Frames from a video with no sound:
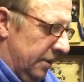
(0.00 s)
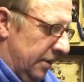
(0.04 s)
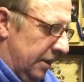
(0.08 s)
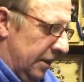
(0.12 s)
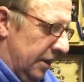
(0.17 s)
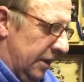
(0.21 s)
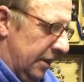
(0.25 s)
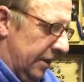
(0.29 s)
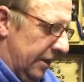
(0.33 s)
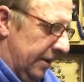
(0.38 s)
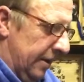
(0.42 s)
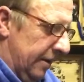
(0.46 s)

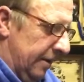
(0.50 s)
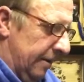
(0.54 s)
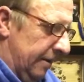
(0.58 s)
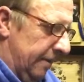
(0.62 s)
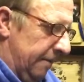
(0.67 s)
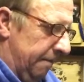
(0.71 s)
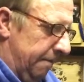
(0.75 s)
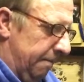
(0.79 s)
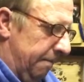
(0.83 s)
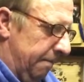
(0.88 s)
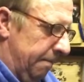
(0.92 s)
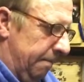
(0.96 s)
I
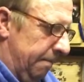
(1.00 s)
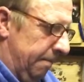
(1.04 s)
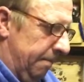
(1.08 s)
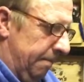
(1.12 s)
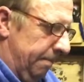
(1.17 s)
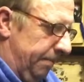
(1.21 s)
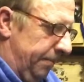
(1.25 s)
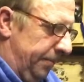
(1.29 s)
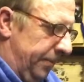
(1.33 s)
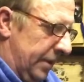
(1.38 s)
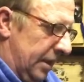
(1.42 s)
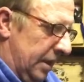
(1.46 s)

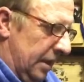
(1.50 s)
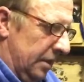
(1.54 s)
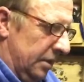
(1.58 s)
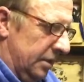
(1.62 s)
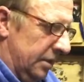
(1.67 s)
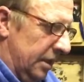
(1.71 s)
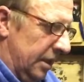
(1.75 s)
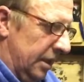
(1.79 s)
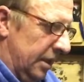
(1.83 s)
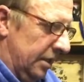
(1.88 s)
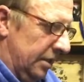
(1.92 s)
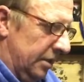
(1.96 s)

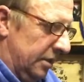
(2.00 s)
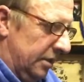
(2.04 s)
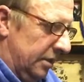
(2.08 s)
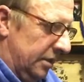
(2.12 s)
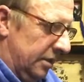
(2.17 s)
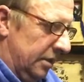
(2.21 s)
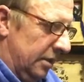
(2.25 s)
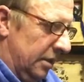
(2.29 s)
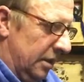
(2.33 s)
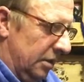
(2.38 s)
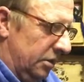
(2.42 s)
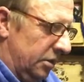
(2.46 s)
said
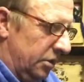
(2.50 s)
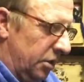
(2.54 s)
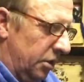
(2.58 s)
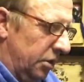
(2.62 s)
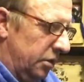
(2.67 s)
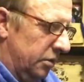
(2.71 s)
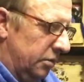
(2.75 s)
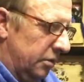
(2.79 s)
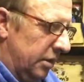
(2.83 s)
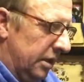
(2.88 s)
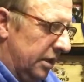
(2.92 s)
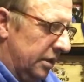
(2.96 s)
it
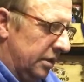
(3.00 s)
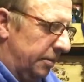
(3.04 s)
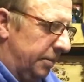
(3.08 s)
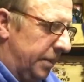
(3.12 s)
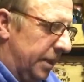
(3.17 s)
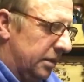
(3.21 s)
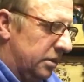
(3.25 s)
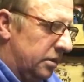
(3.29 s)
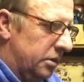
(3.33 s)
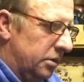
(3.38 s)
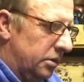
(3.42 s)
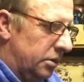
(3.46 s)
shouldn't really, the
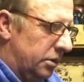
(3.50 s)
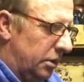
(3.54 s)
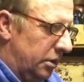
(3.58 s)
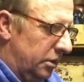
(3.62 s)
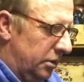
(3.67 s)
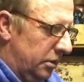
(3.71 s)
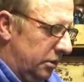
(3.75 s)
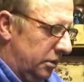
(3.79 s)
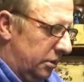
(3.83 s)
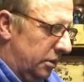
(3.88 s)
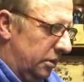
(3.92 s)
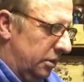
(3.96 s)
pistons
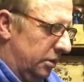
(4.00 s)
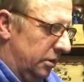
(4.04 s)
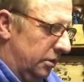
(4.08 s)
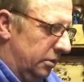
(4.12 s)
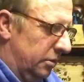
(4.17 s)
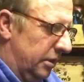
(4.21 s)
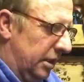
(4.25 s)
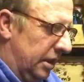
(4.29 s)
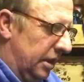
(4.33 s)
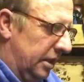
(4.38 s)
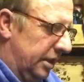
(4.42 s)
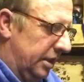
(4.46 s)
shouldn't
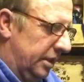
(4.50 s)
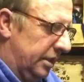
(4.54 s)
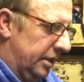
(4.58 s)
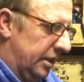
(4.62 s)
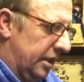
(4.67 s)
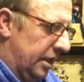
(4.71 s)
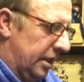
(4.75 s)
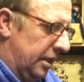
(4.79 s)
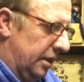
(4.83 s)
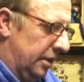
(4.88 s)
really